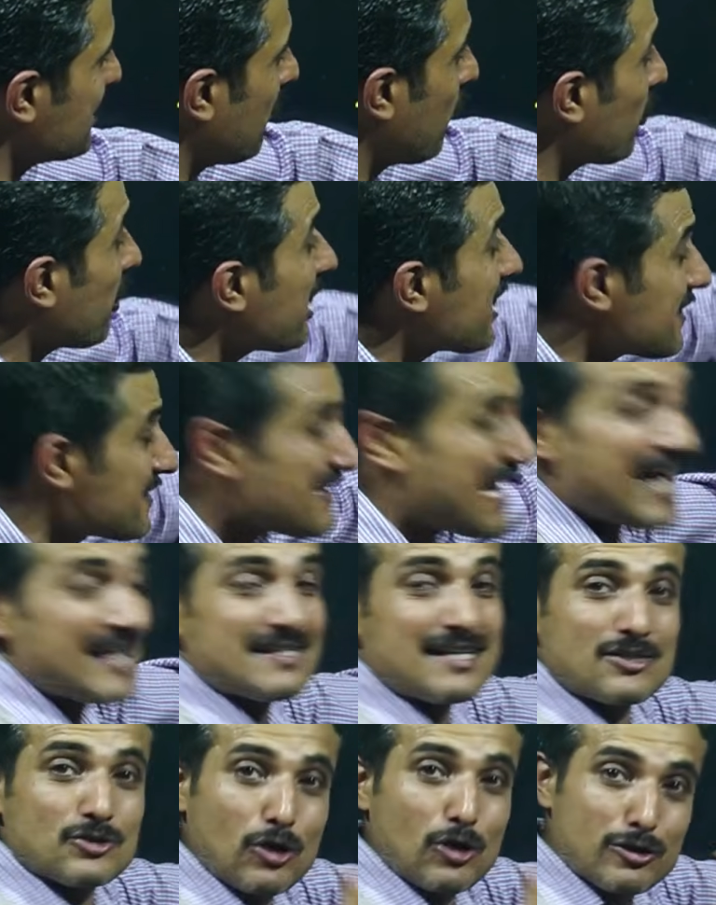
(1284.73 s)
about
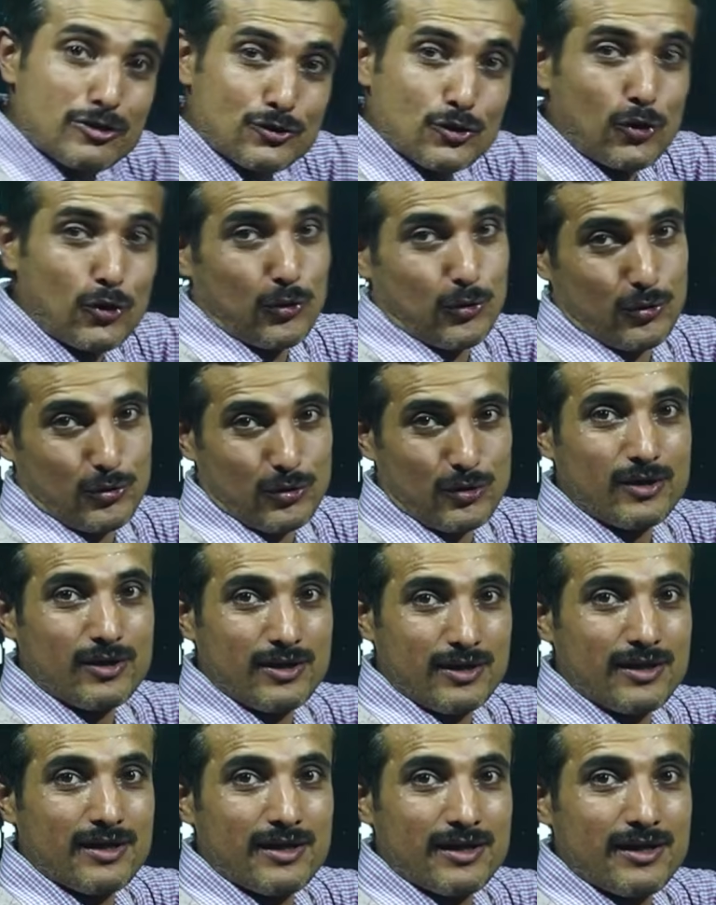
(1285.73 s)
x-axis also.
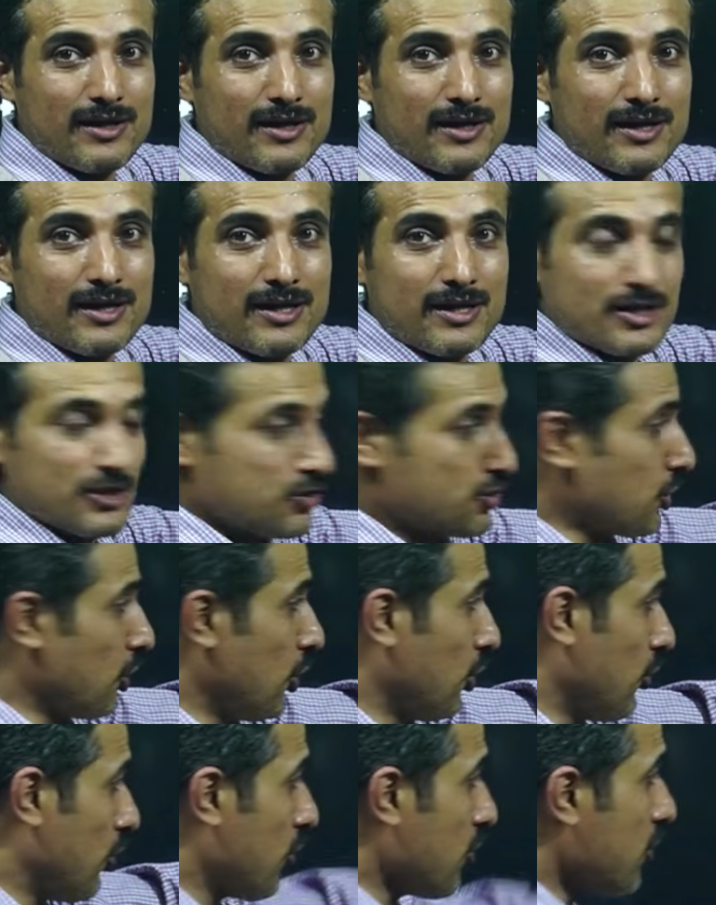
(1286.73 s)

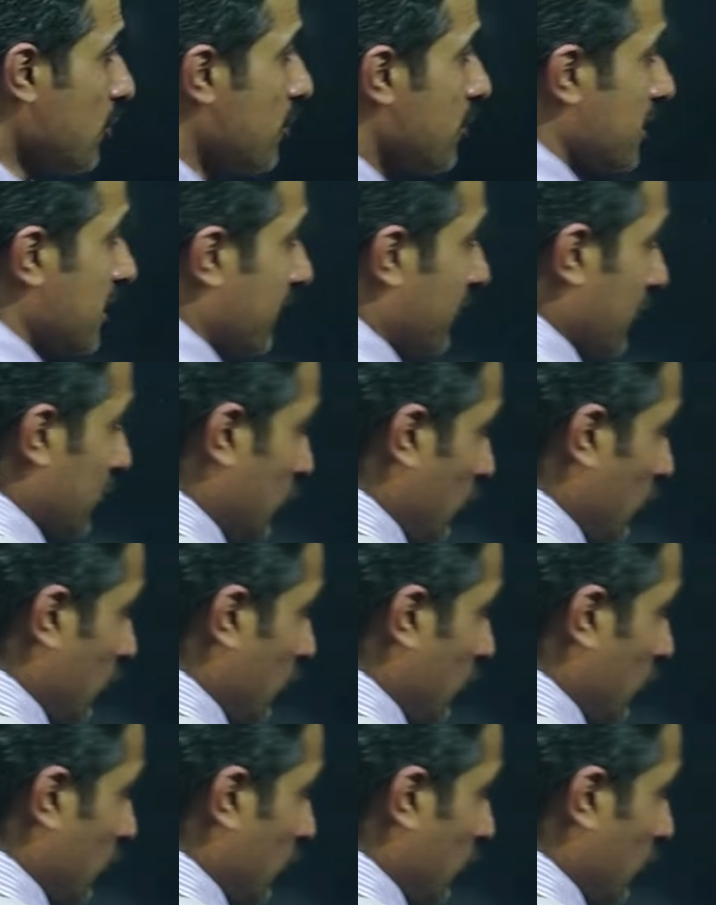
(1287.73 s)
So if you